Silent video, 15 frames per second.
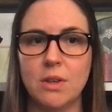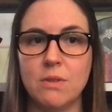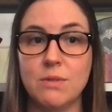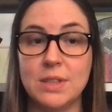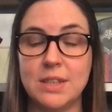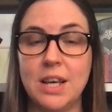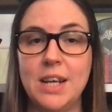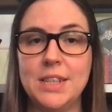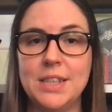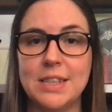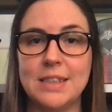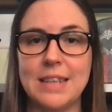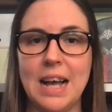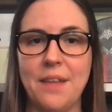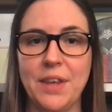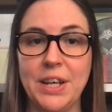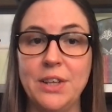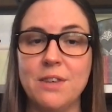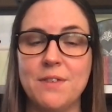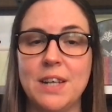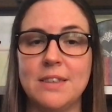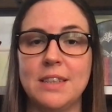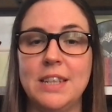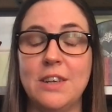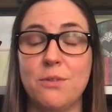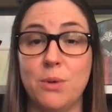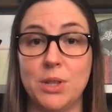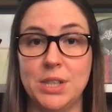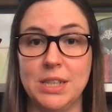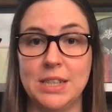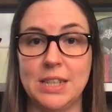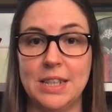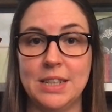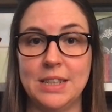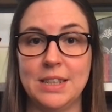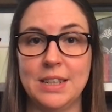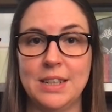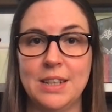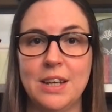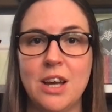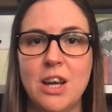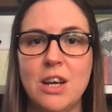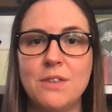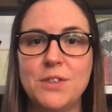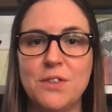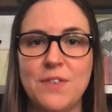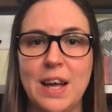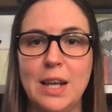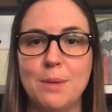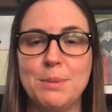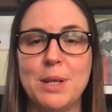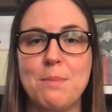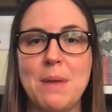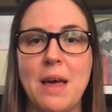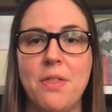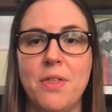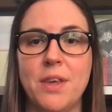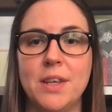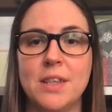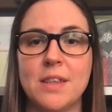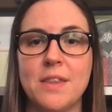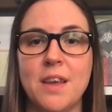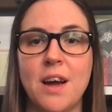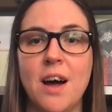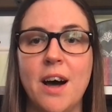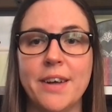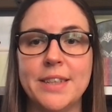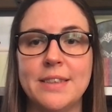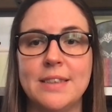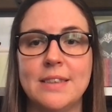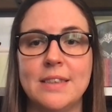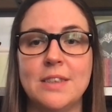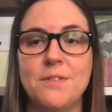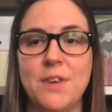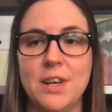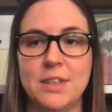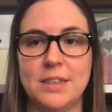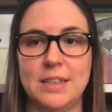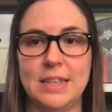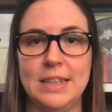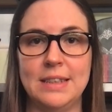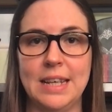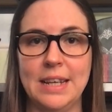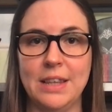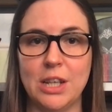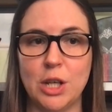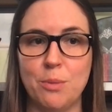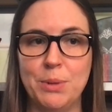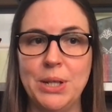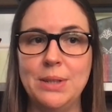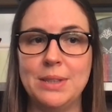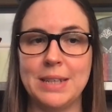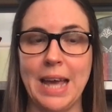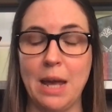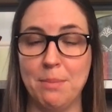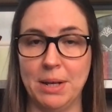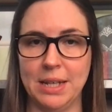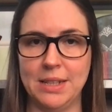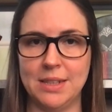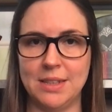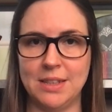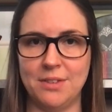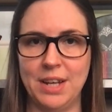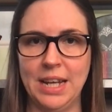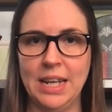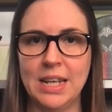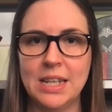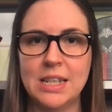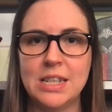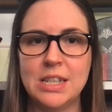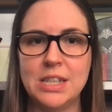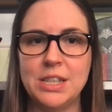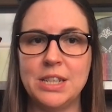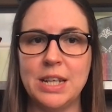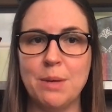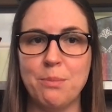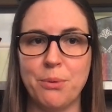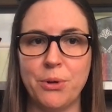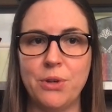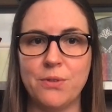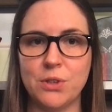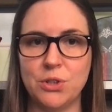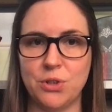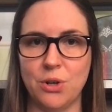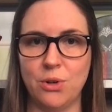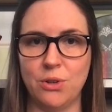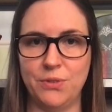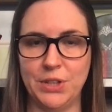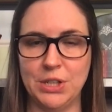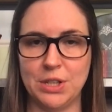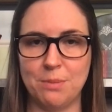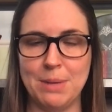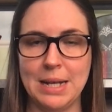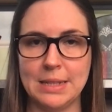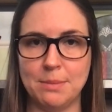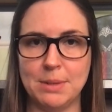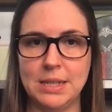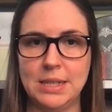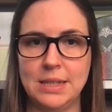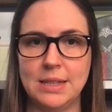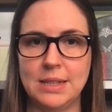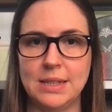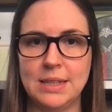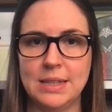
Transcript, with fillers: Researchers at the University of Washington have developed a method that harnesses advances in the computer gaming industry to improve control of fusion plasmas.